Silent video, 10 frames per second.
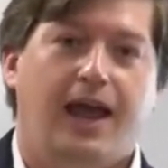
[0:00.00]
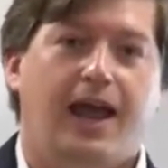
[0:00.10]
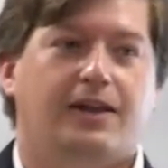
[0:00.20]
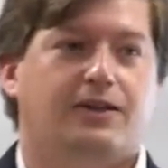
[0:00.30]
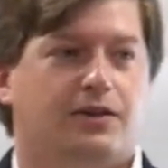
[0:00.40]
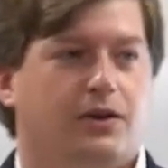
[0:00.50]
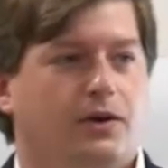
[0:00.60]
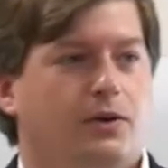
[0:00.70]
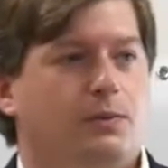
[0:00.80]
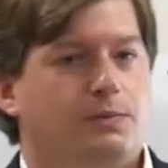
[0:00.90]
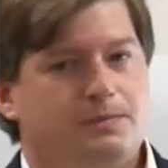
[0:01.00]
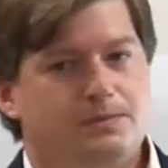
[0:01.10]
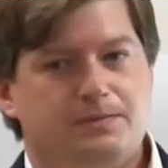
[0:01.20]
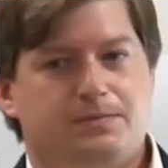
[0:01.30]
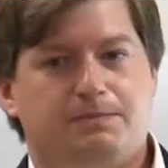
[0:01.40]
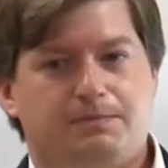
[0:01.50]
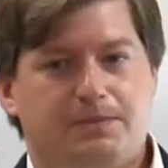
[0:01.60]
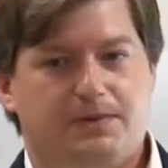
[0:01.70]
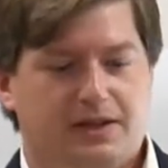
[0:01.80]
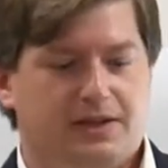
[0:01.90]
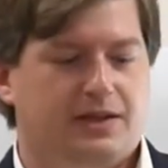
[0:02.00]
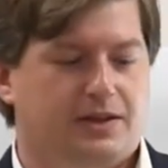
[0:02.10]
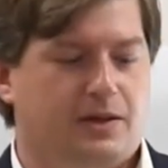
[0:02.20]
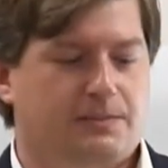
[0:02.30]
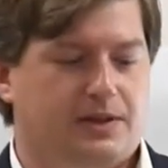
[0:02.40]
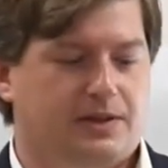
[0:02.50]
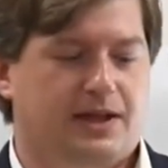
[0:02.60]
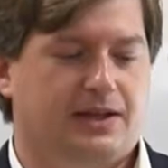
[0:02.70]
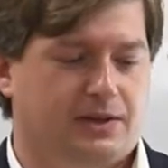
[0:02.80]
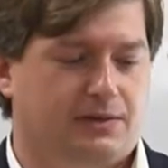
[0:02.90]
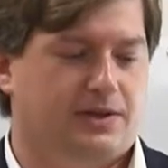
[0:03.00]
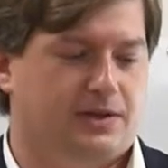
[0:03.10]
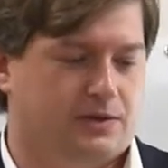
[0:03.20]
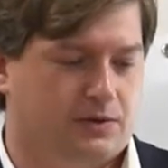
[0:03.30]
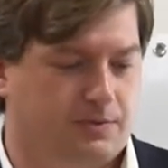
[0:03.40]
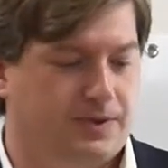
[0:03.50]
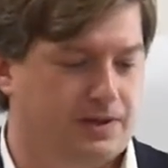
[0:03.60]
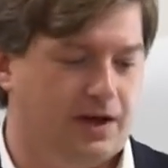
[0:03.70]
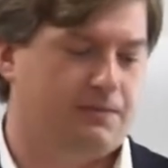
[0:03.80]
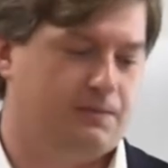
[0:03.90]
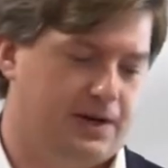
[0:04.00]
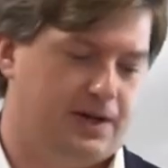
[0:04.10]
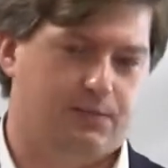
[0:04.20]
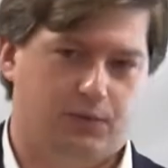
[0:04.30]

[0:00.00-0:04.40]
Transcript: And so this is something that there is going to be a lot of money